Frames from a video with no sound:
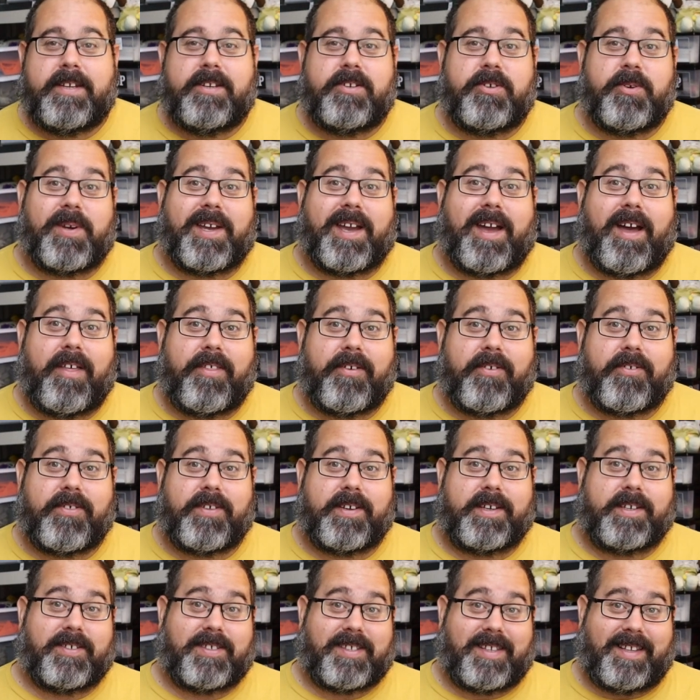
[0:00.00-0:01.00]
doing other
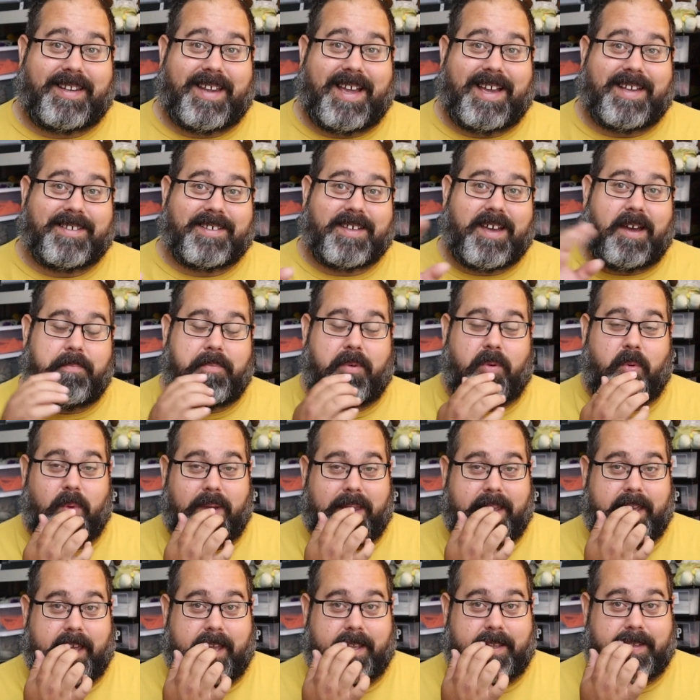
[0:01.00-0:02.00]
things the last couple
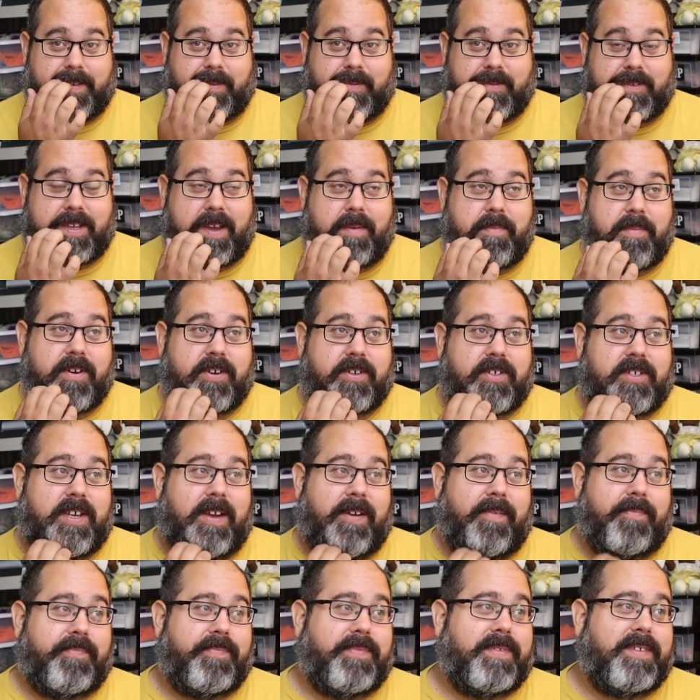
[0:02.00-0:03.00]
weekends of summer,
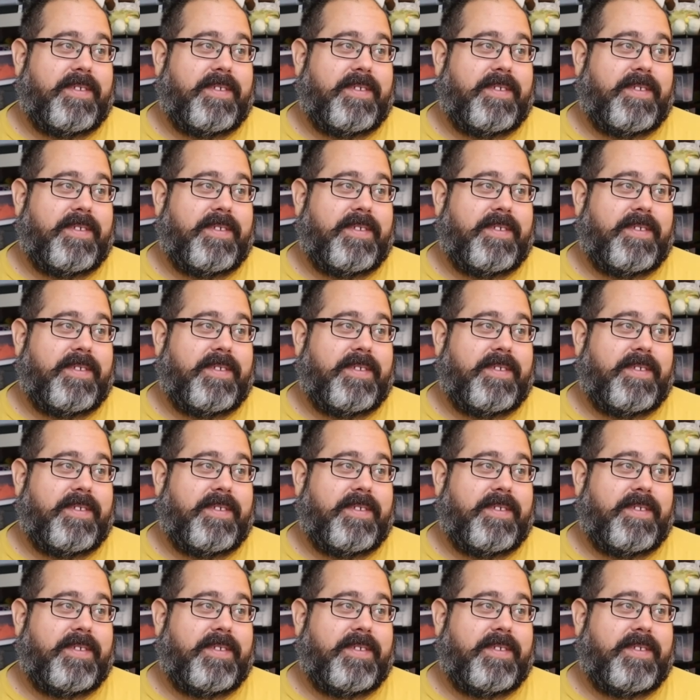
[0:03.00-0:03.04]
so